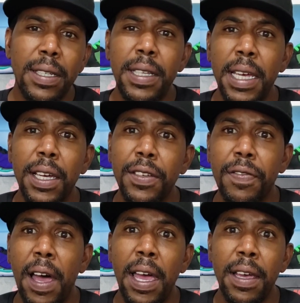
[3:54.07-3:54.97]
sneaker
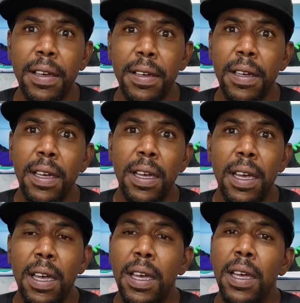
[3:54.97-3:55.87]
is fire.
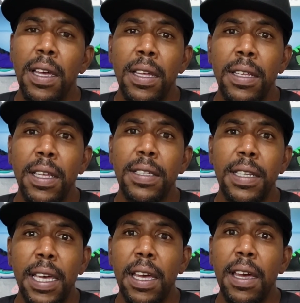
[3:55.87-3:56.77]
This
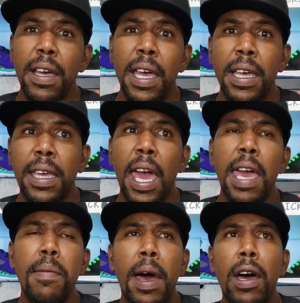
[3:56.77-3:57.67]
sneaker, it
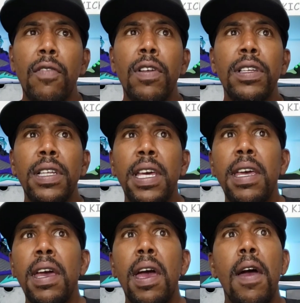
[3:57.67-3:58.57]
came out
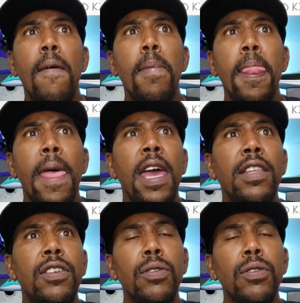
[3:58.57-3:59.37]
originally in